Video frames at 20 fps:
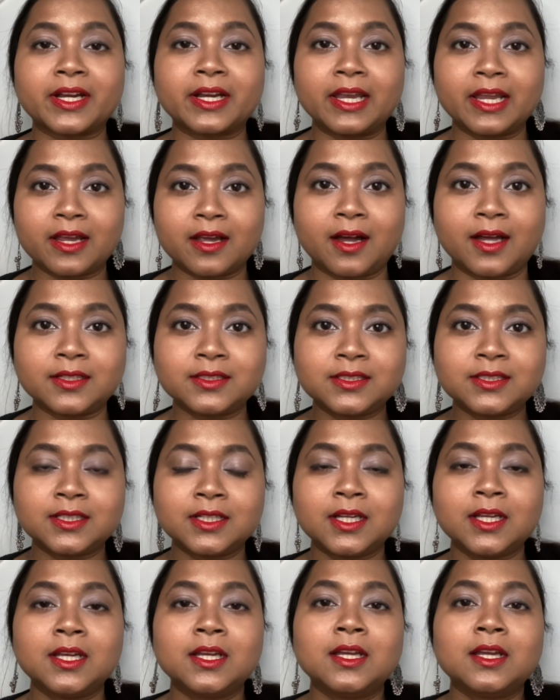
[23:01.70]
cut
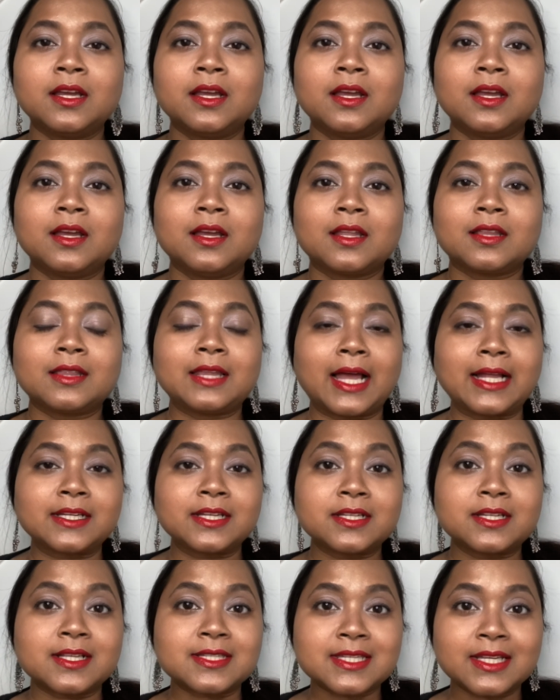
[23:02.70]
that it
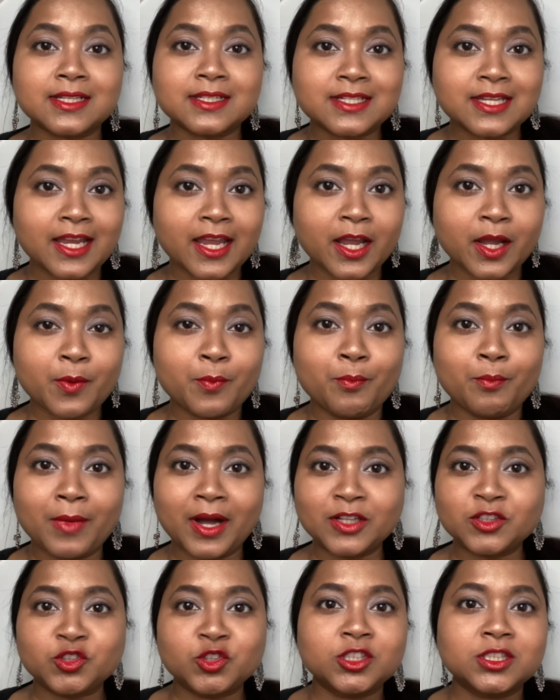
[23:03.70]
doesn't take
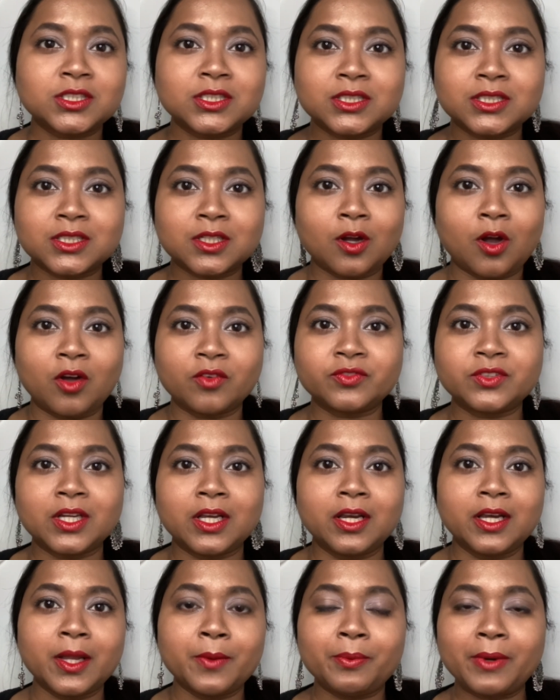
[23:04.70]
much of the
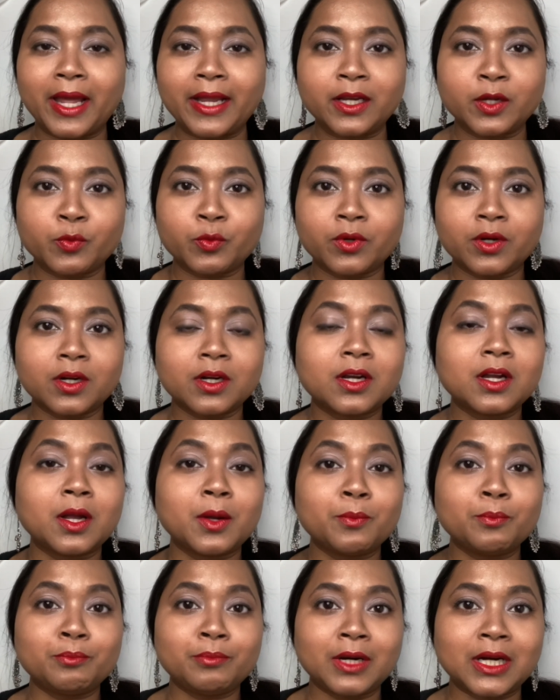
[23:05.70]
lip liner work,
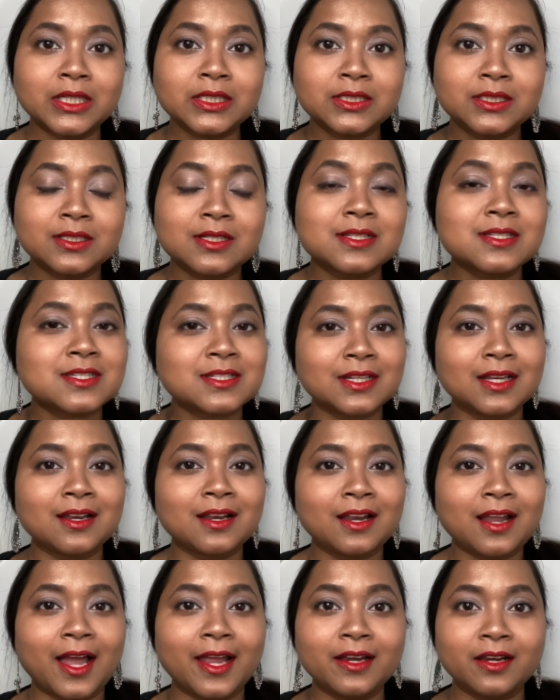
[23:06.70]
but still
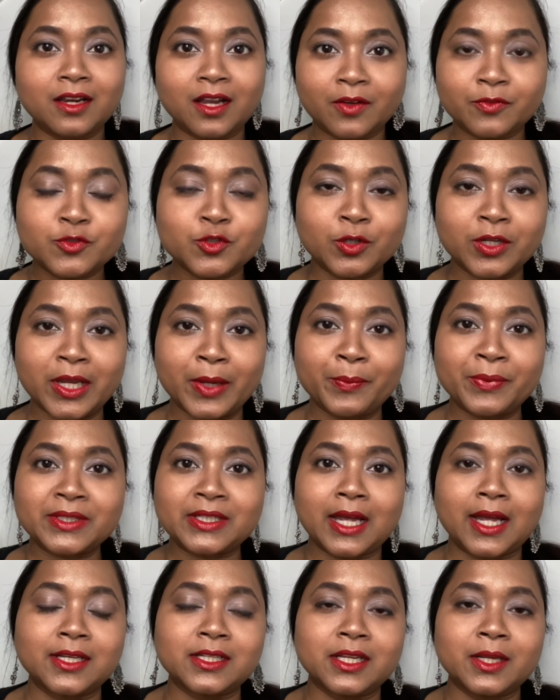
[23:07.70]
I love to keep it
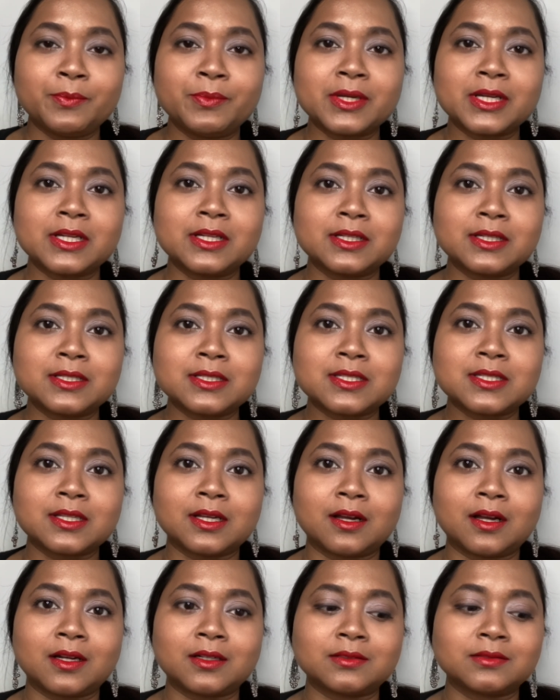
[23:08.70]
handy because
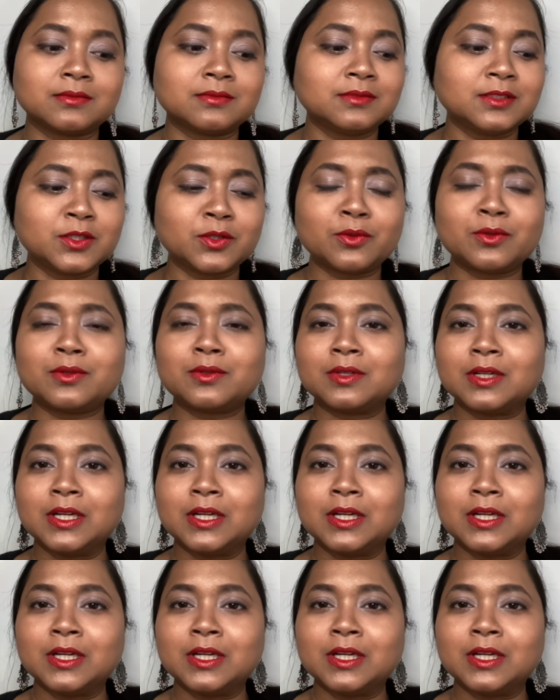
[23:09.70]
you know,